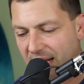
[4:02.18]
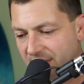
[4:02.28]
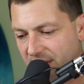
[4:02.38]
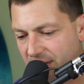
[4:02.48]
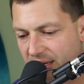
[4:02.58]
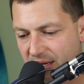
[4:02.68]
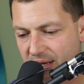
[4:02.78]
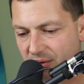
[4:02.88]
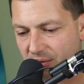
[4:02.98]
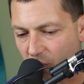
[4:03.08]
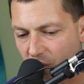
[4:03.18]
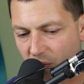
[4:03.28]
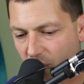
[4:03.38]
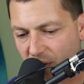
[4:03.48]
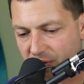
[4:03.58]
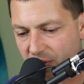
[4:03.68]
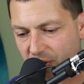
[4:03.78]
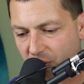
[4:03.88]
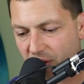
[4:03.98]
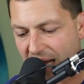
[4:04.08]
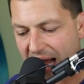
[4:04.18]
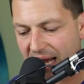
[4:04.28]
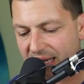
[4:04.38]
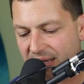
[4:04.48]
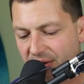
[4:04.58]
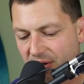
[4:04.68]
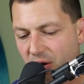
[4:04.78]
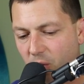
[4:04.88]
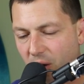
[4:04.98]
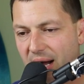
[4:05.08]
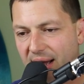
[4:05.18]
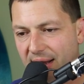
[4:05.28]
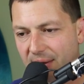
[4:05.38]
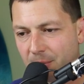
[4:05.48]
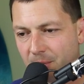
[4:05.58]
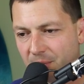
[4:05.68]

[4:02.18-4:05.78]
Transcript: I got the lead, or what they're doing. I need to know why.